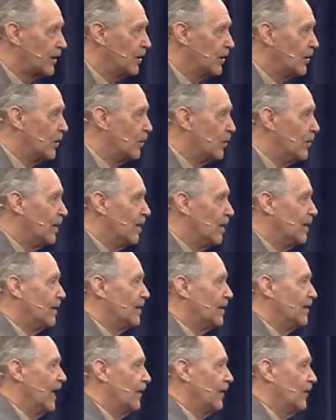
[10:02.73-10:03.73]
you
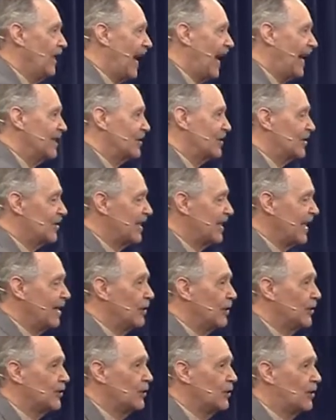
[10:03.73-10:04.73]
that that
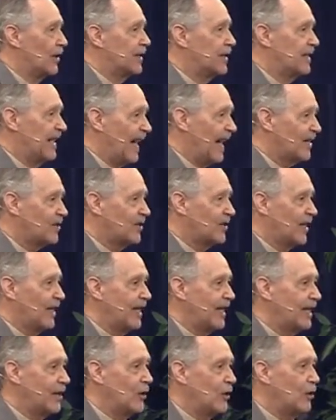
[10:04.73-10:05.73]
seals your
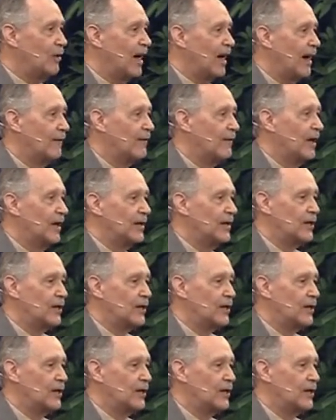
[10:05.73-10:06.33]
destiny and you have